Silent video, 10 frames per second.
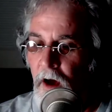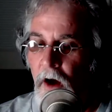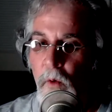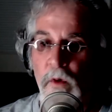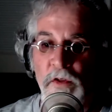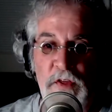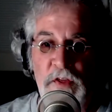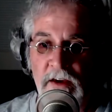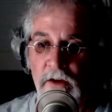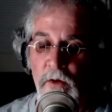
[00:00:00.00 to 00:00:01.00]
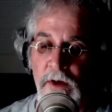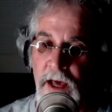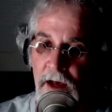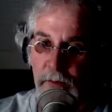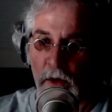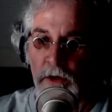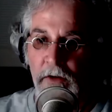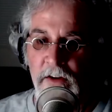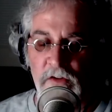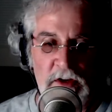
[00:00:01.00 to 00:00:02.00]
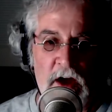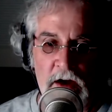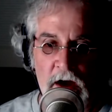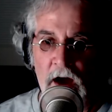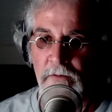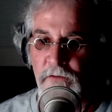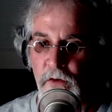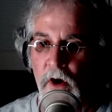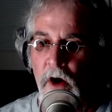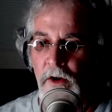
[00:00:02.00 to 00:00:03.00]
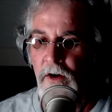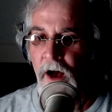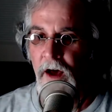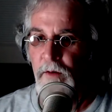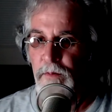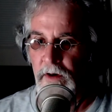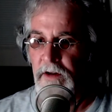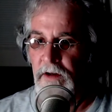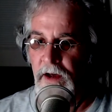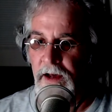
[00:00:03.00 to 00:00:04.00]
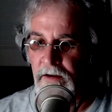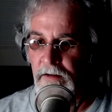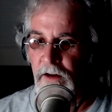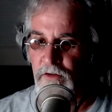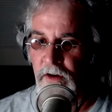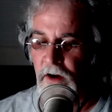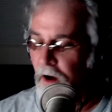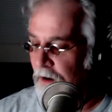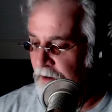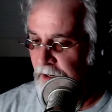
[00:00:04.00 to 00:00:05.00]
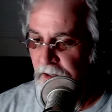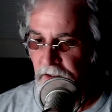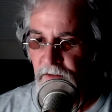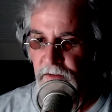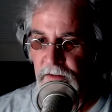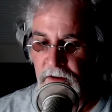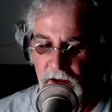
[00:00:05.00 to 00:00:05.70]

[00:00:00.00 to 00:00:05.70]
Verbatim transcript: Well, thank you. And again, boulderhc.com for all your hybrid and electric car needs.